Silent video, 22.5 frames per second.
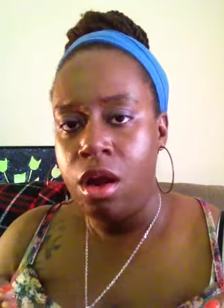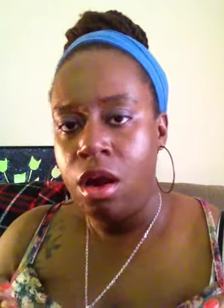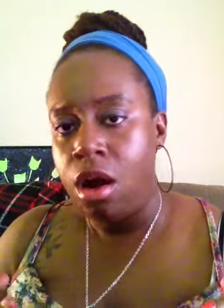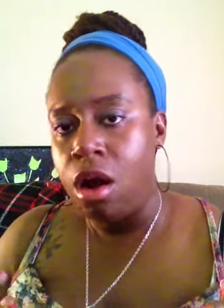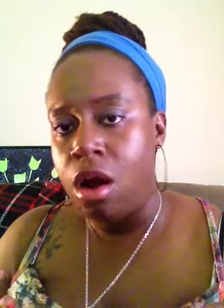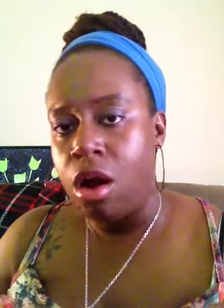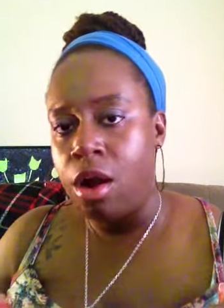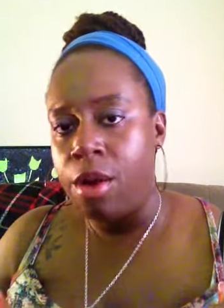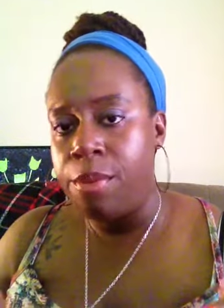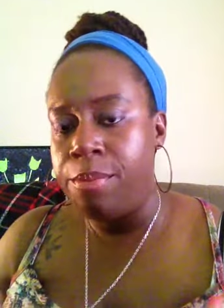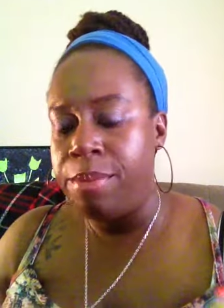
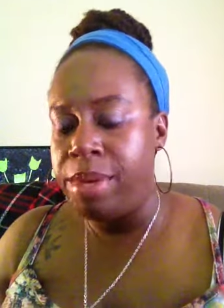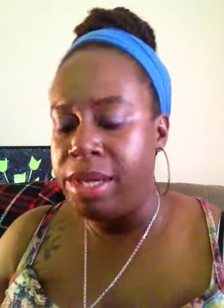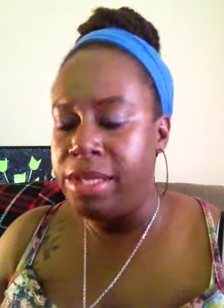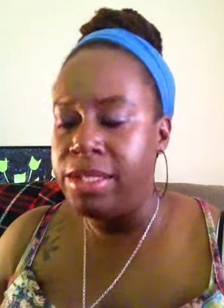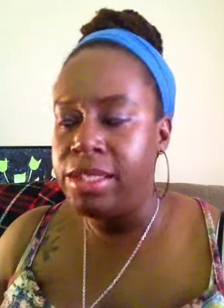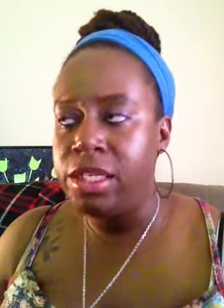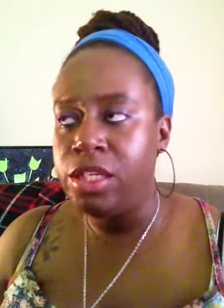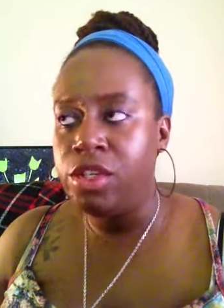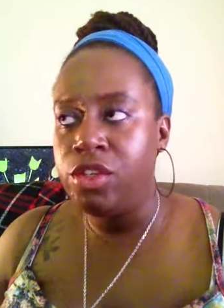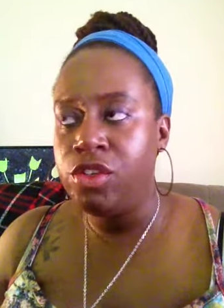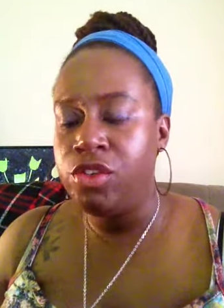are
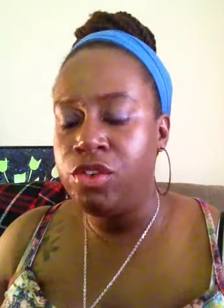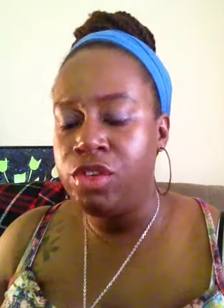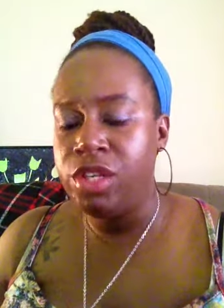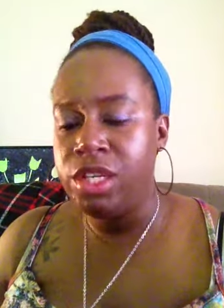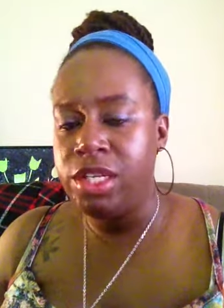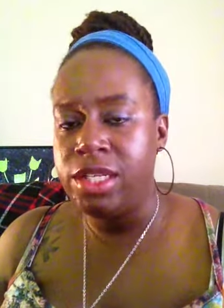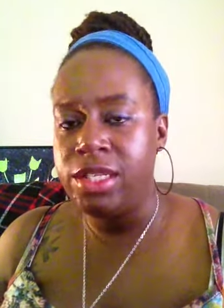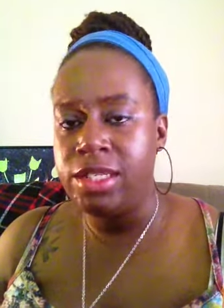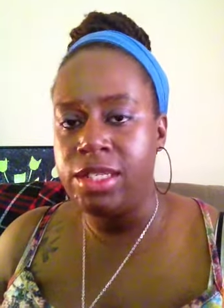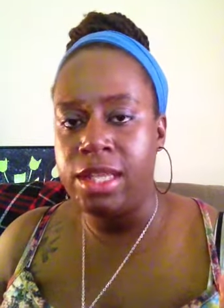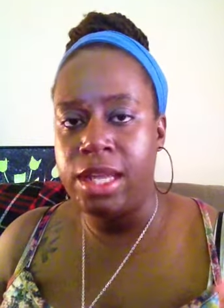basic
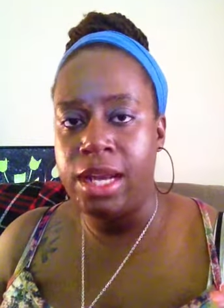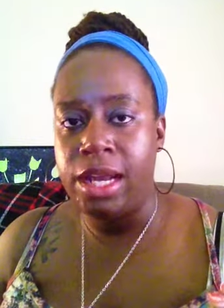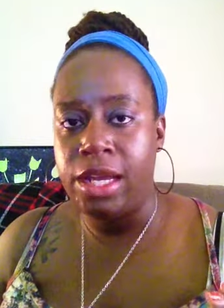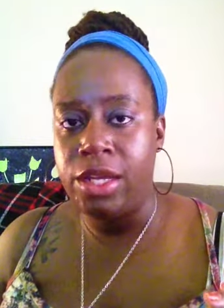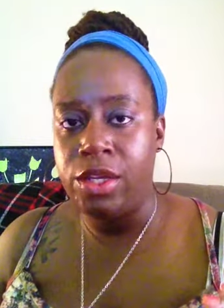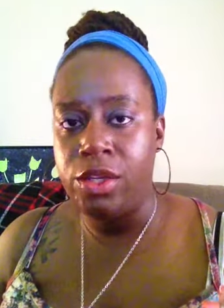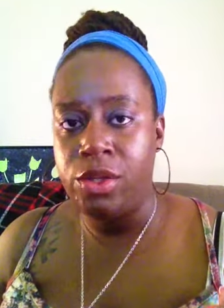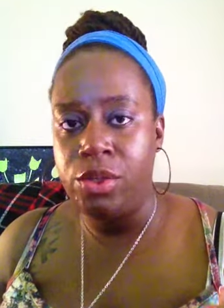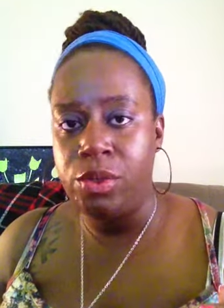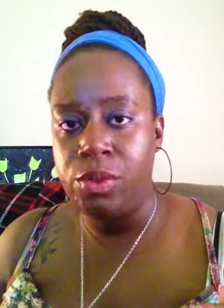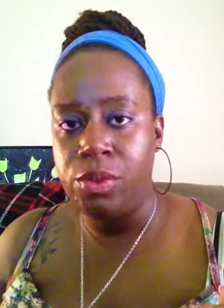ingredients that I
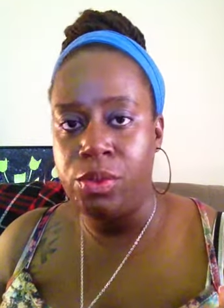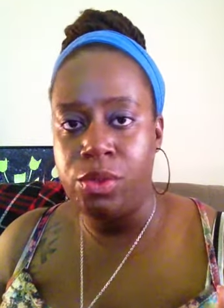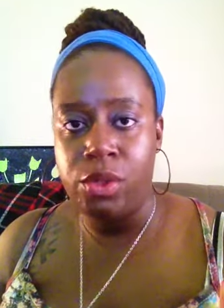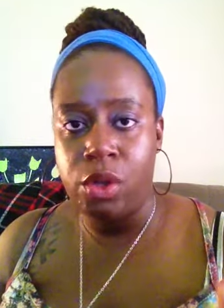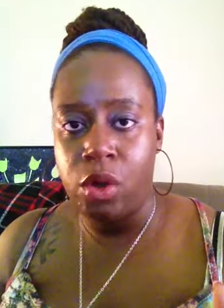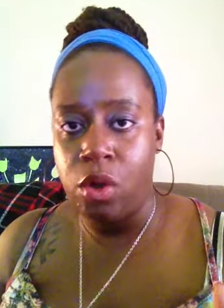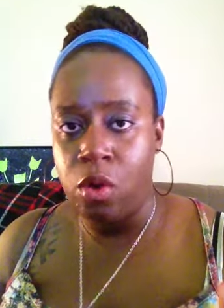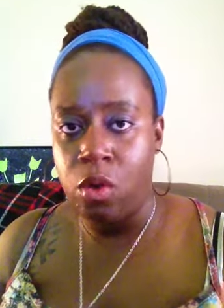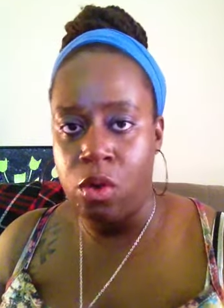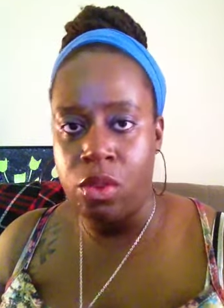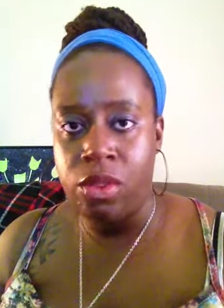use
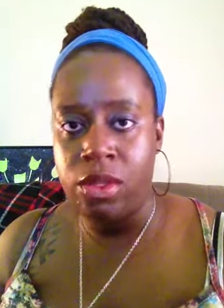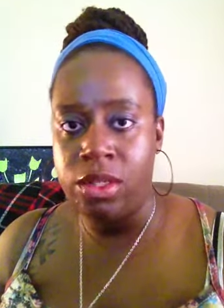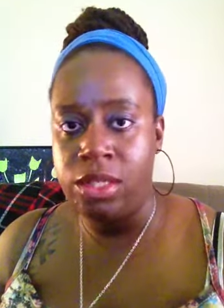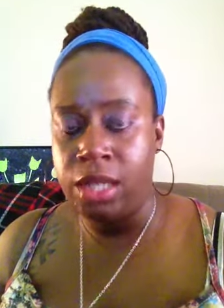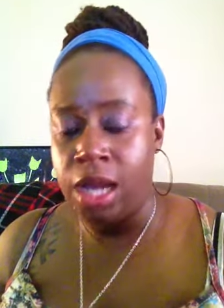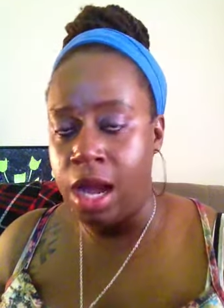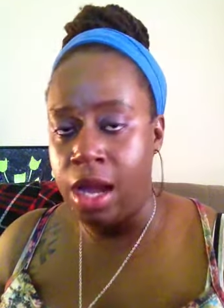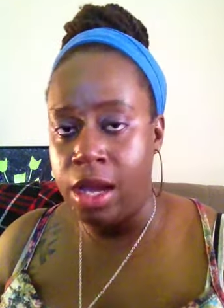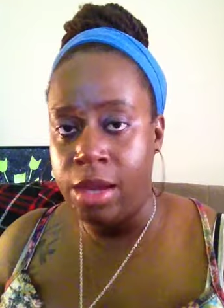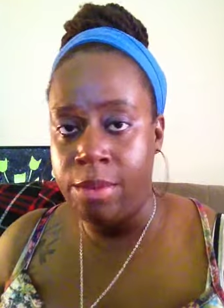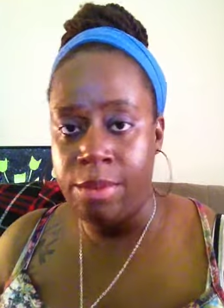all the
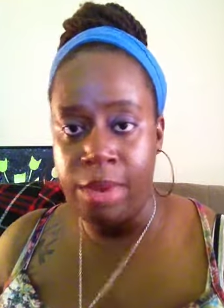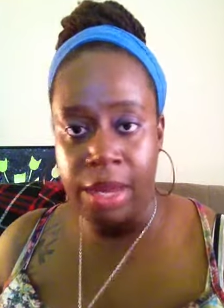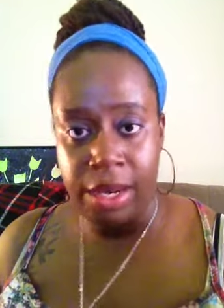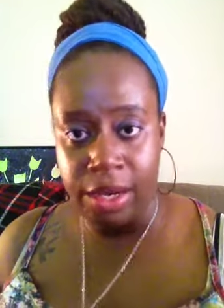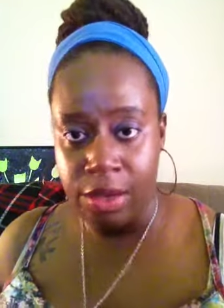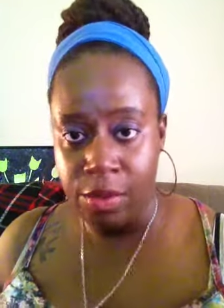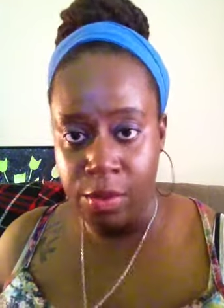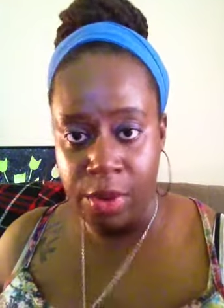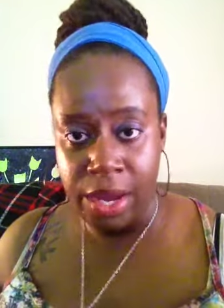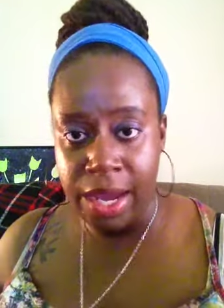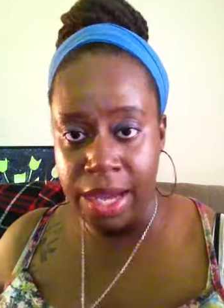time
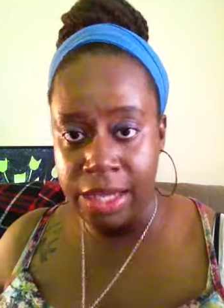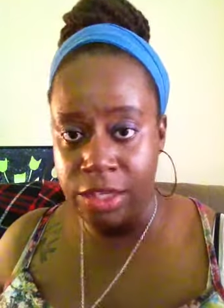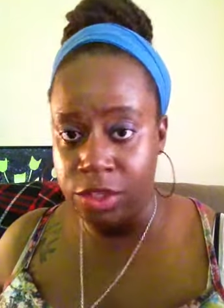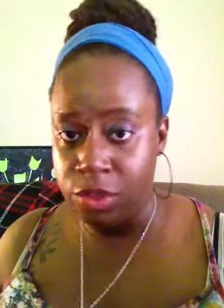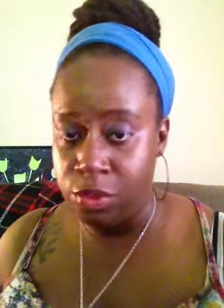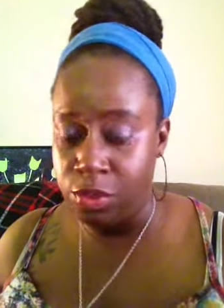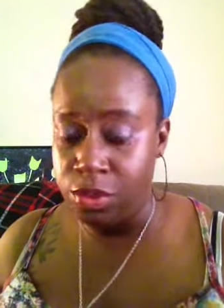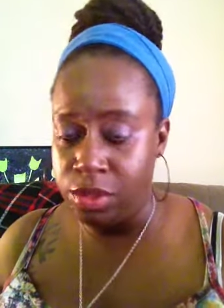anyway.